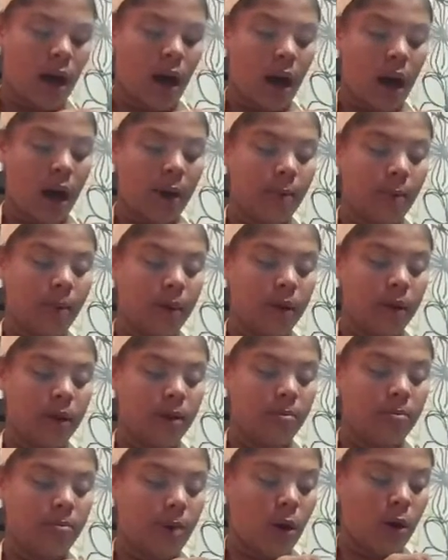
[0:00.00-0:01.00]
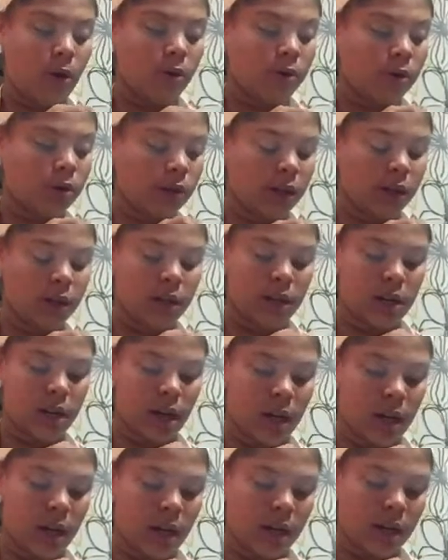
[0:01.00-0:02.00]
I would moan during the
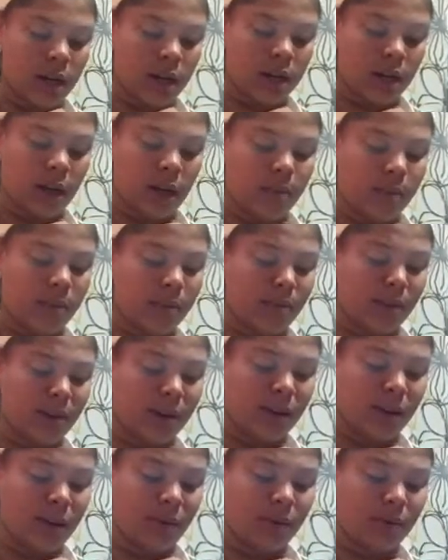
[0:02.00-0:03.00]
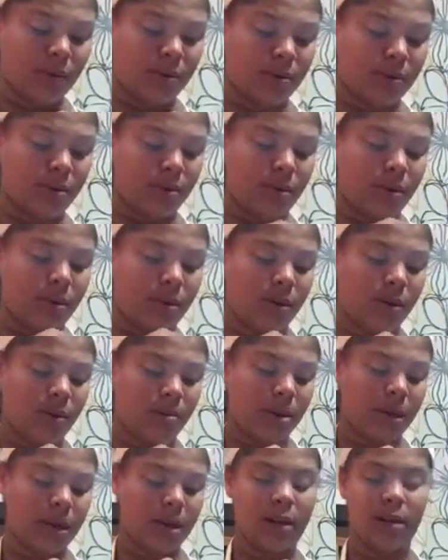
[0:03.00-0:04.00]
night. I wouldn't want to go to
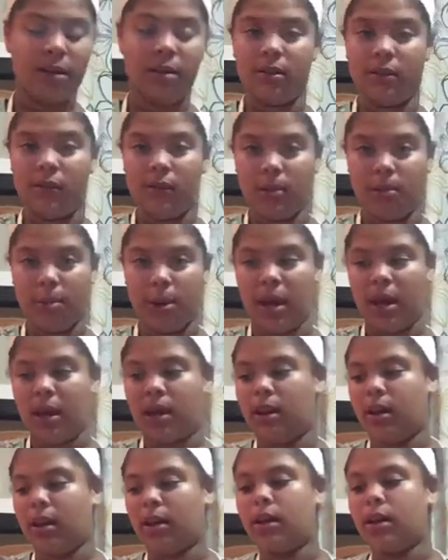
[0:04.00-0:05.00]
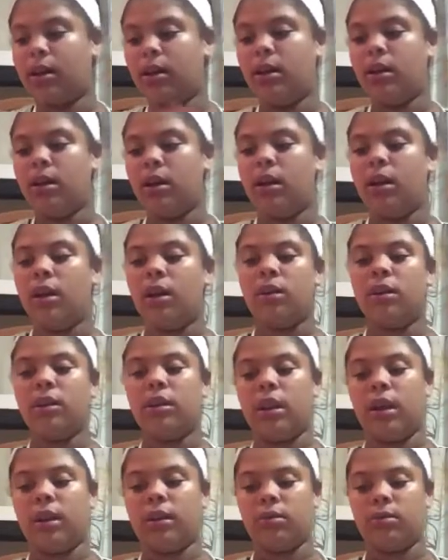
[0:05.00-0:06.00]
school because of the pain. Like,
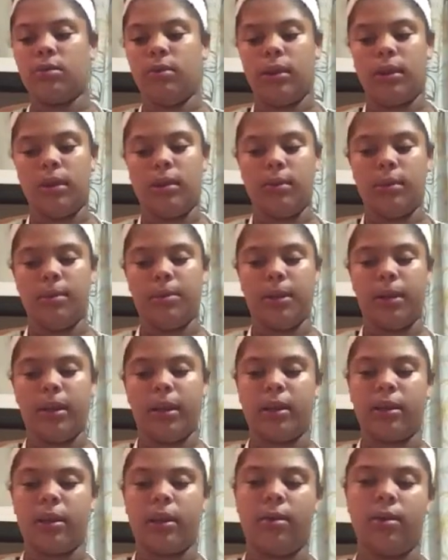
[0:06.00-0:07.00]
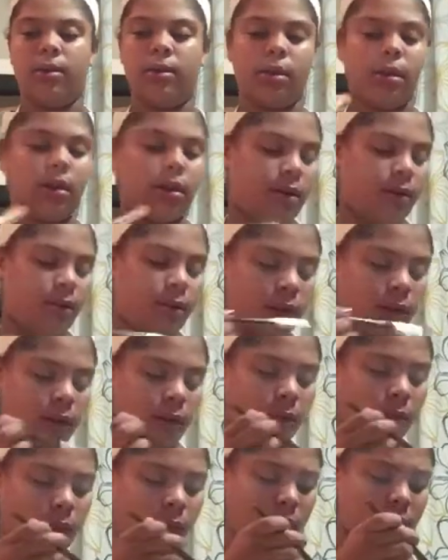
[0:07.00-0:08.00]
didn't like school anyway, but like that was like a
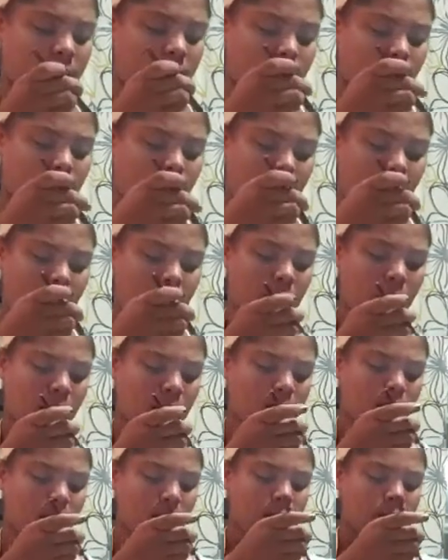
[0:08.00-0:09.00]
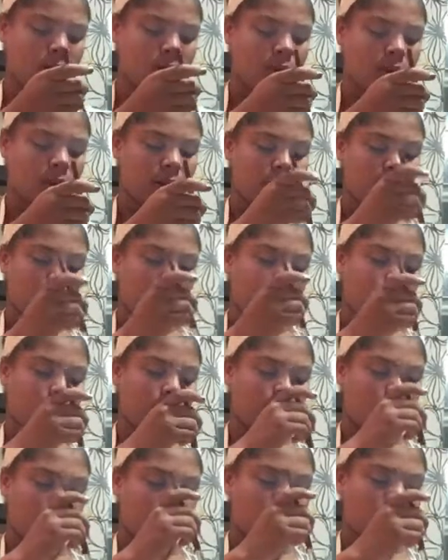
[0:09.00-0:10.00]
real reason why. Still had to go, of
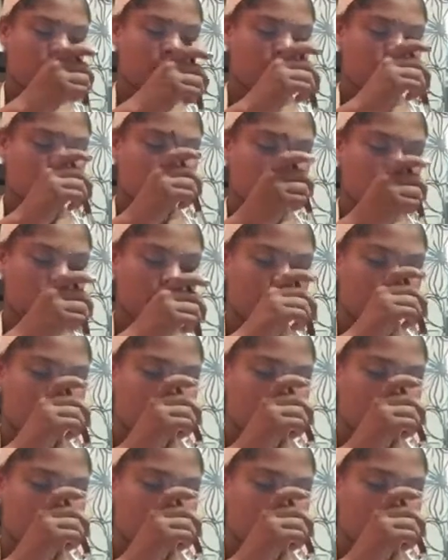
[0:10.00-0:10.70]
course, because